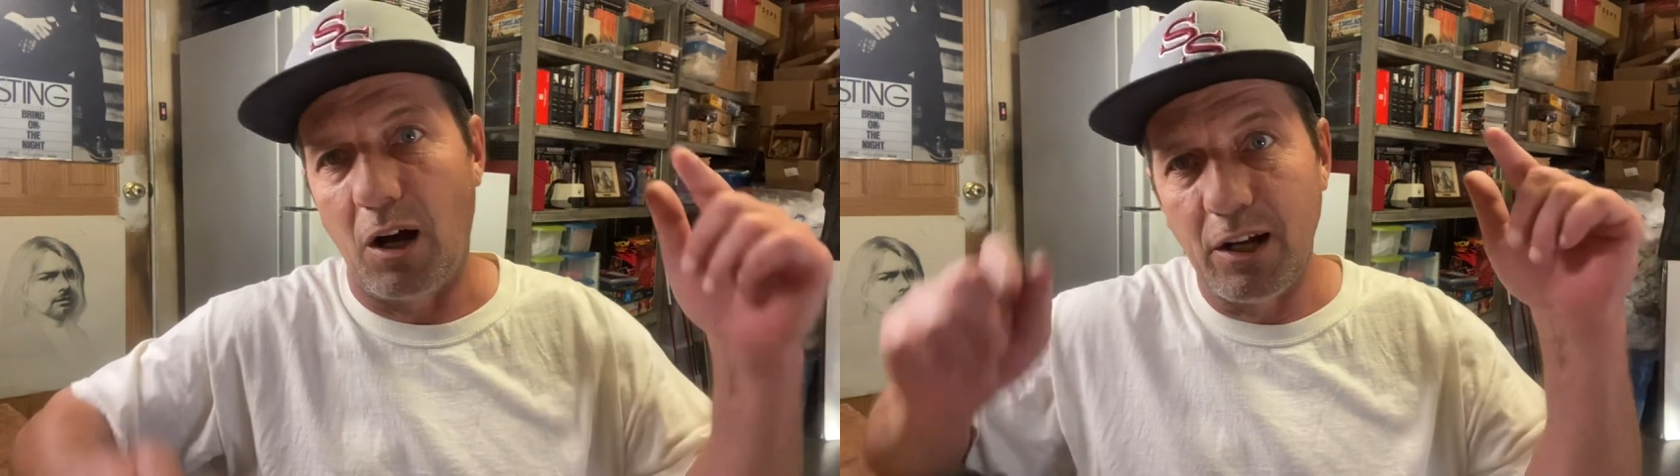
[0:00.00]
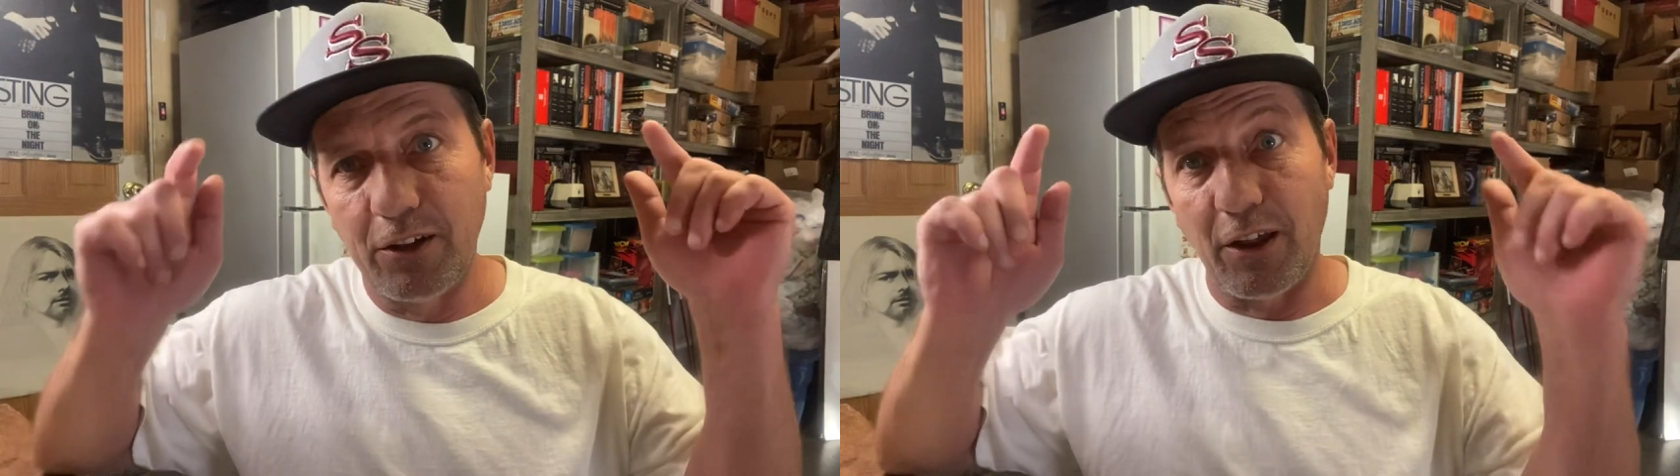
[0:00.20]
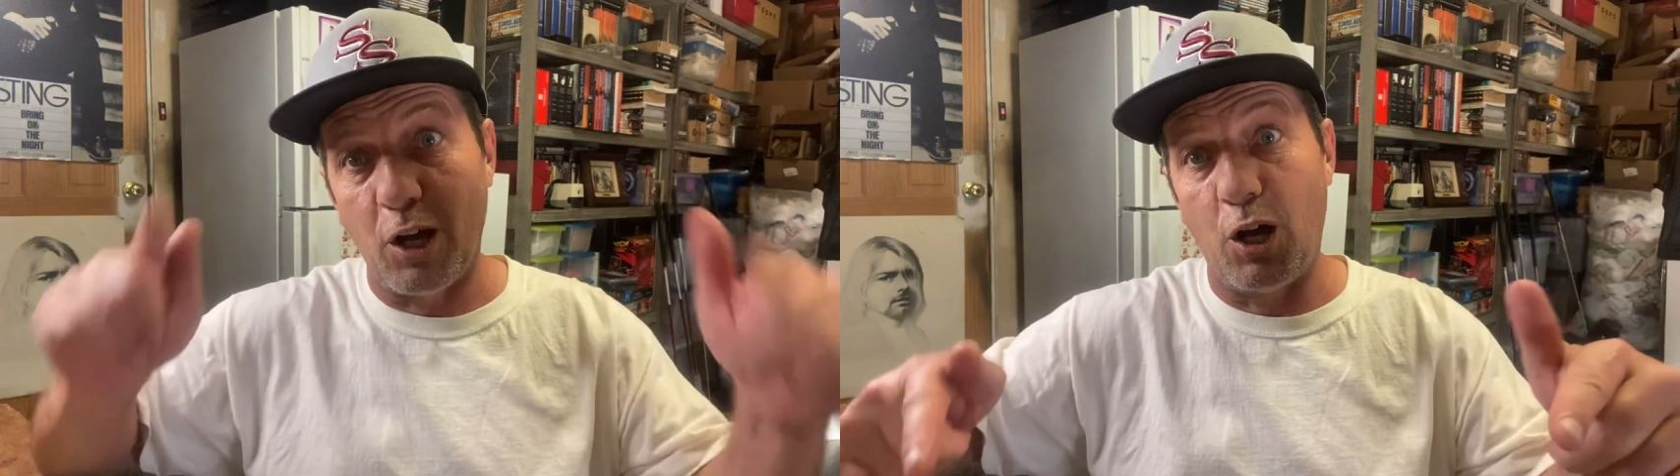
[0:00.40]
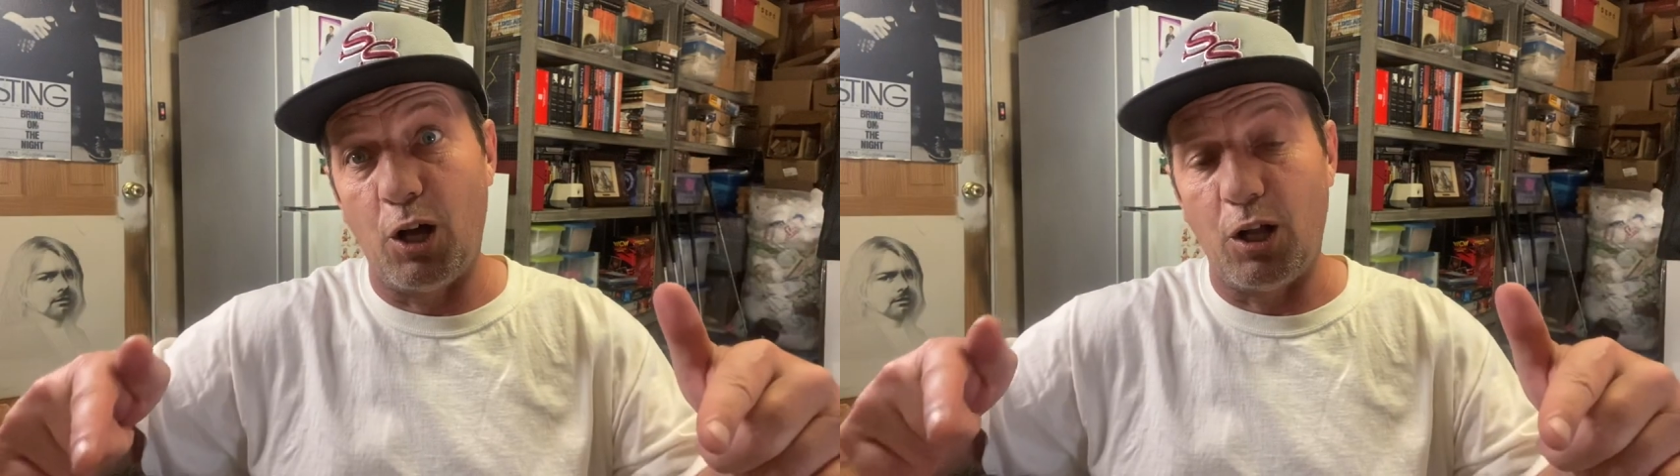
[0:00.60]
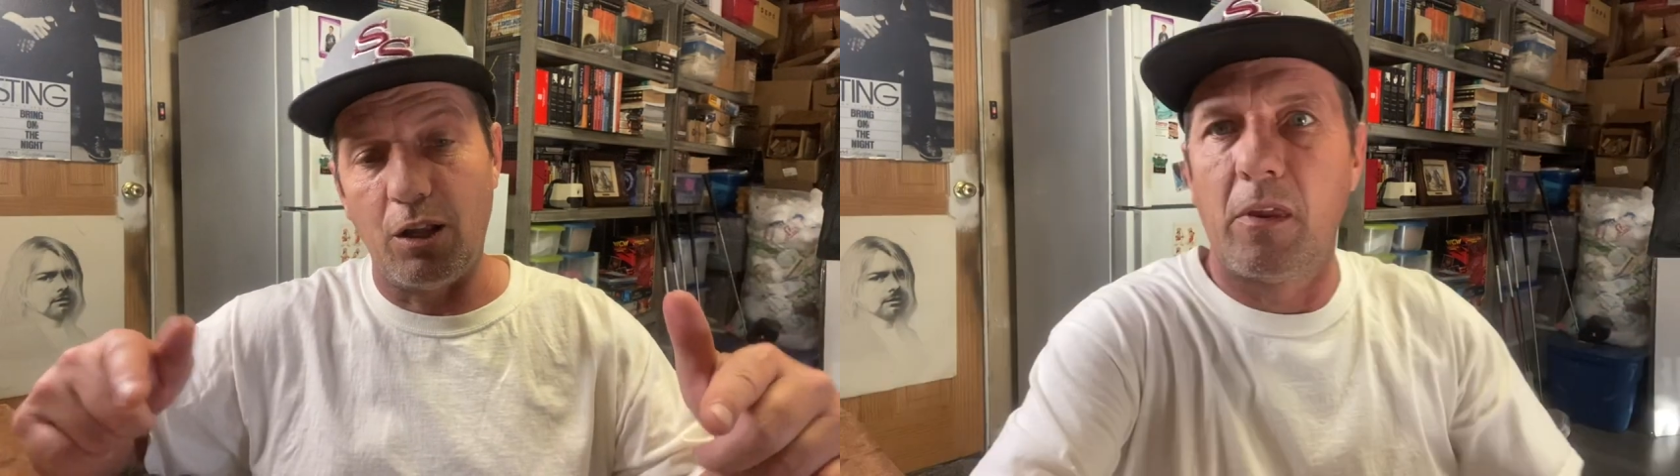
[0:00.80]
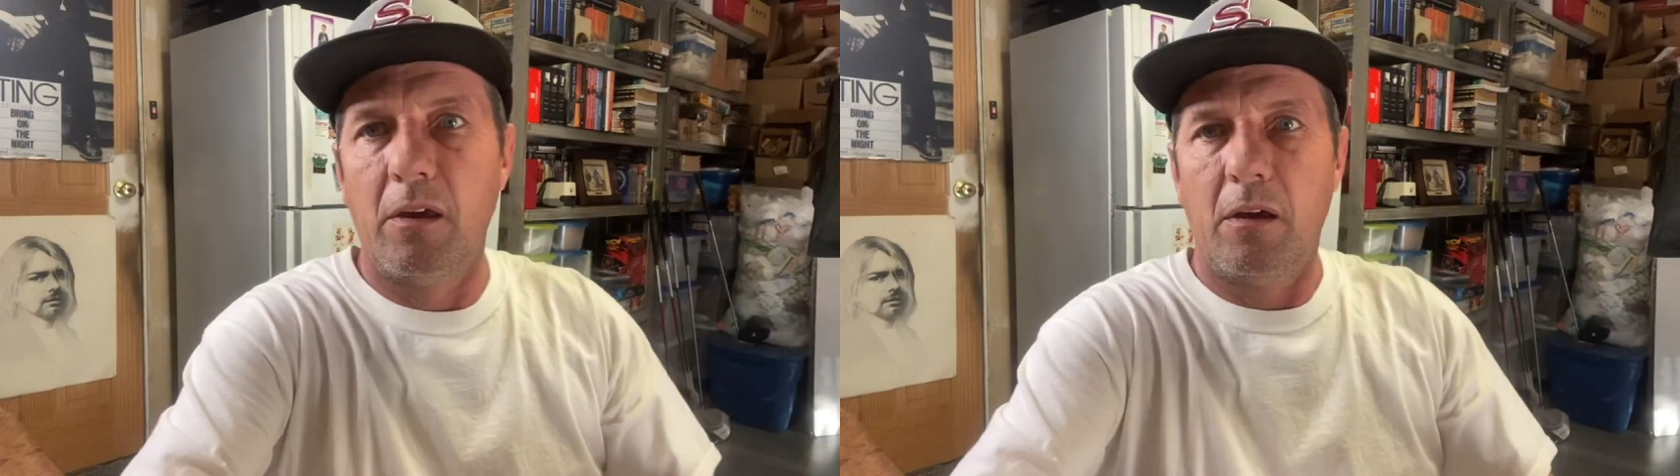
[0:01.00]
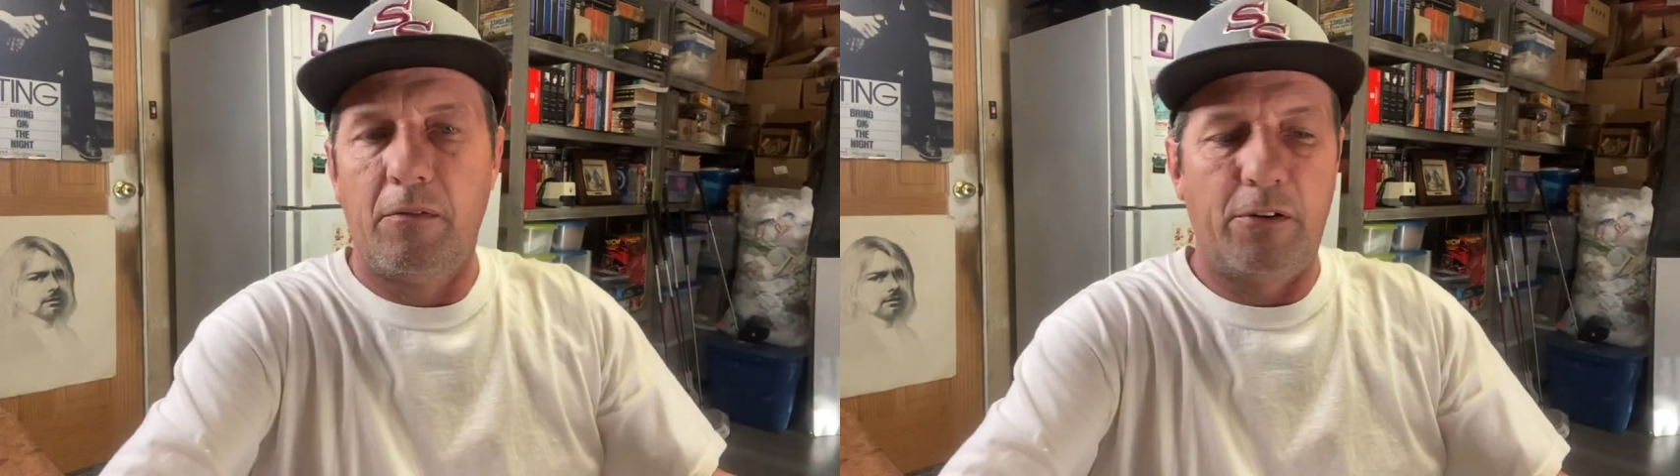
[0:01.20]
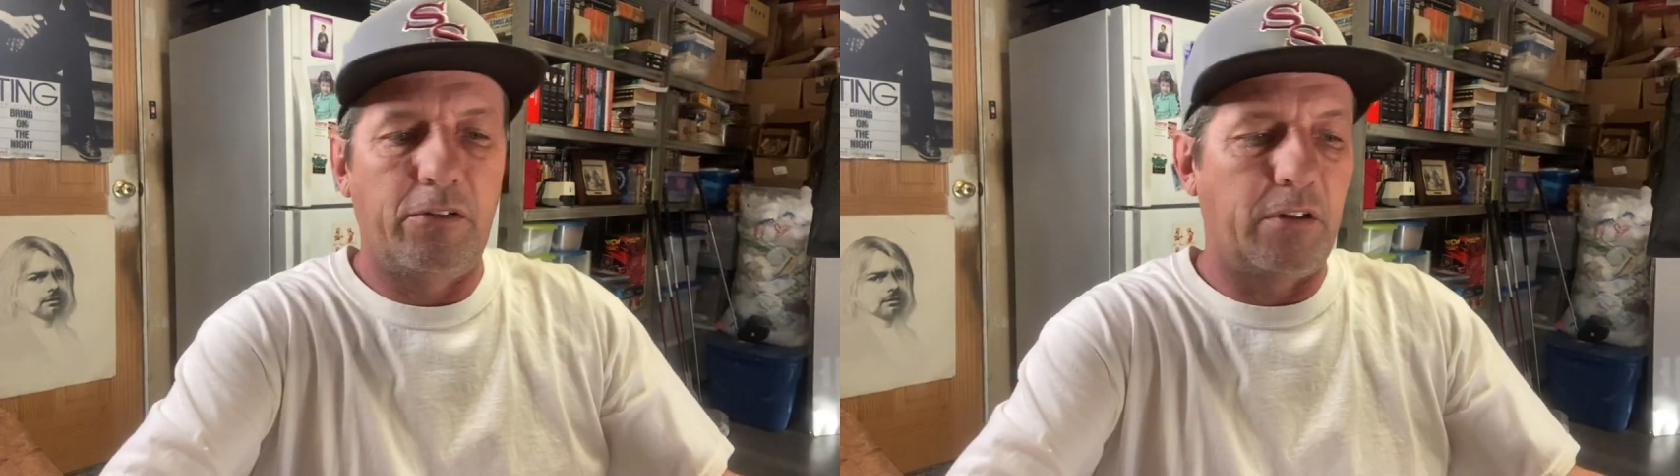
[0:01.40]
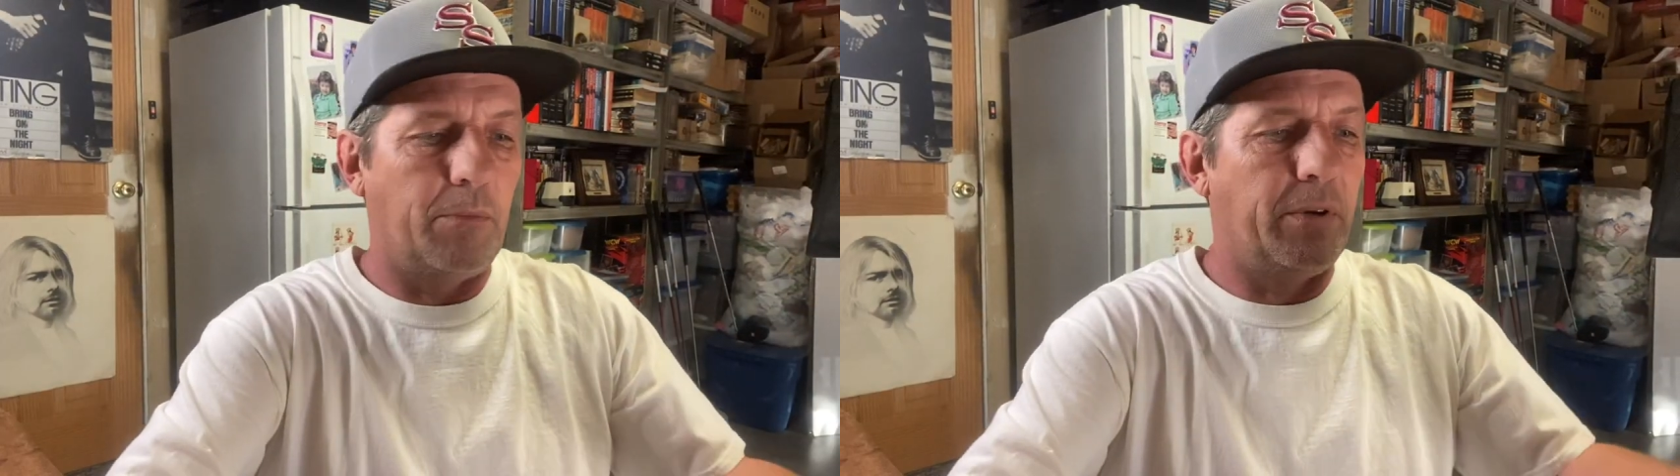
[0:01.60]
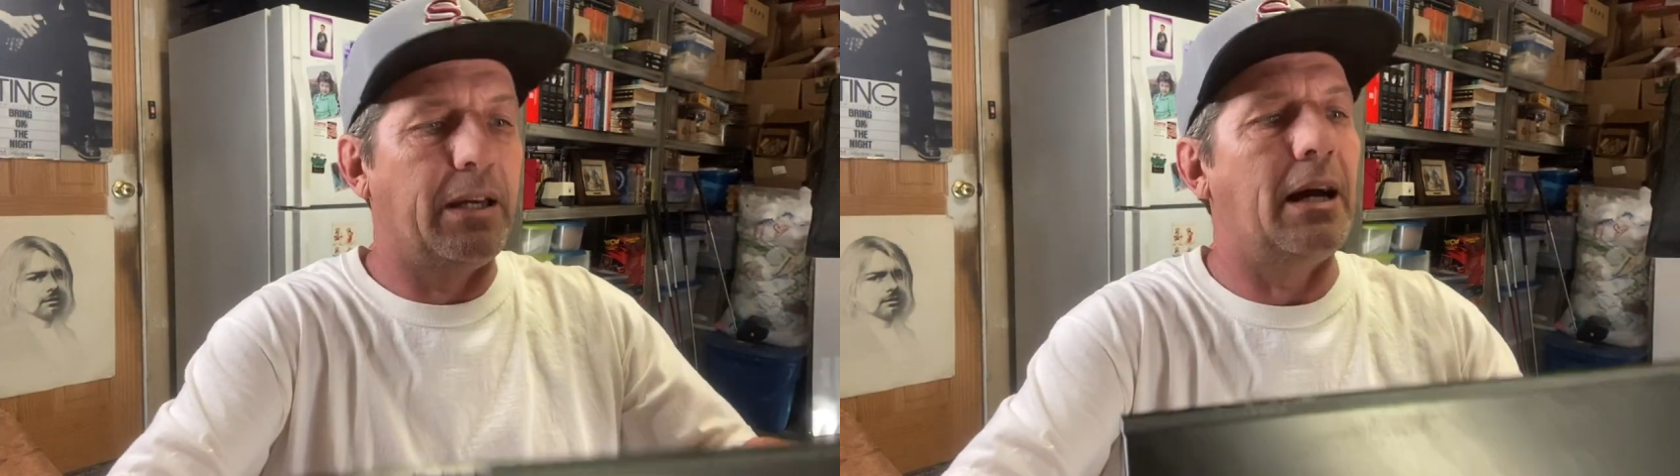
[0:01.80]
on to the haul. First
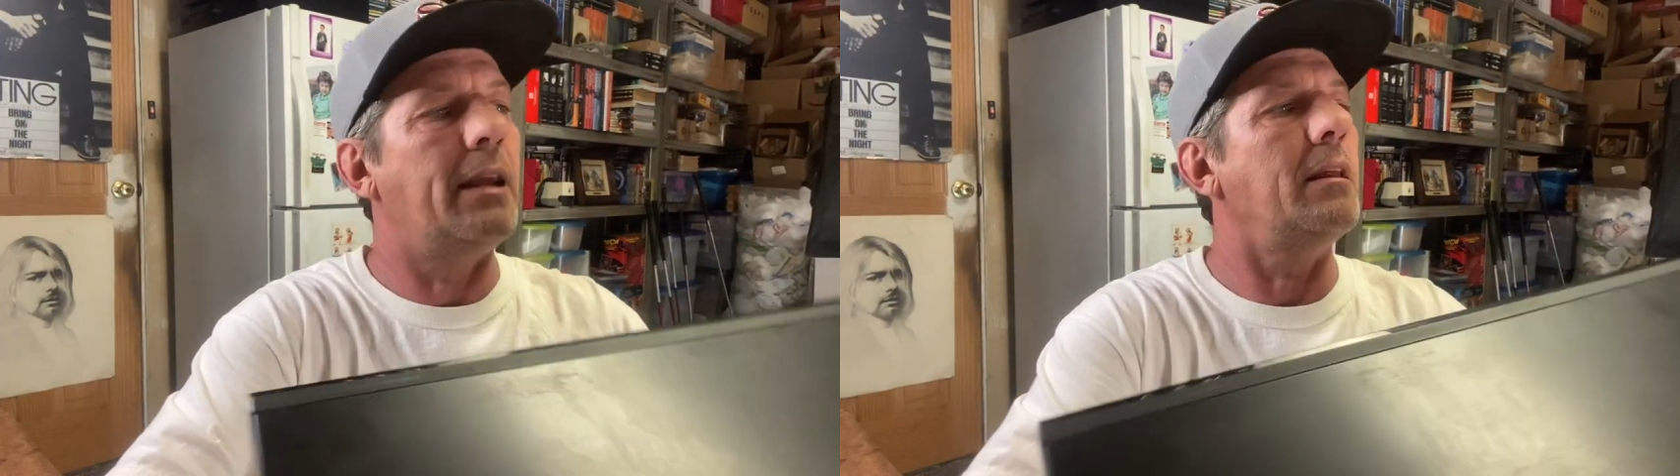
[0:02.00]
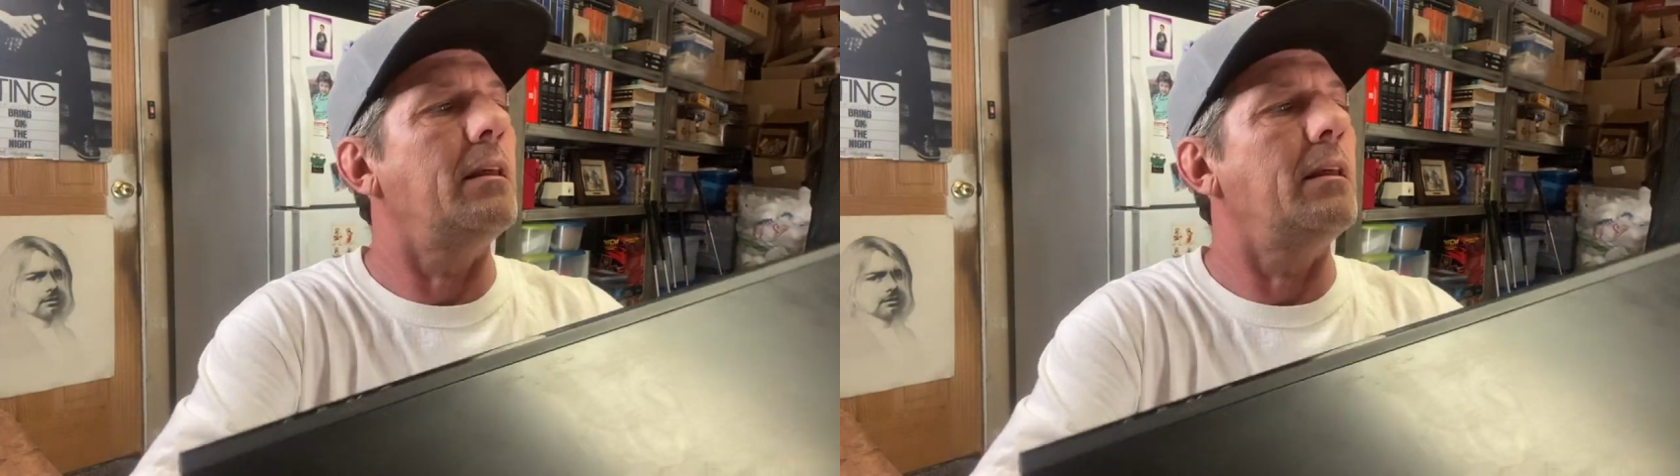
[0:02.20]
up, we got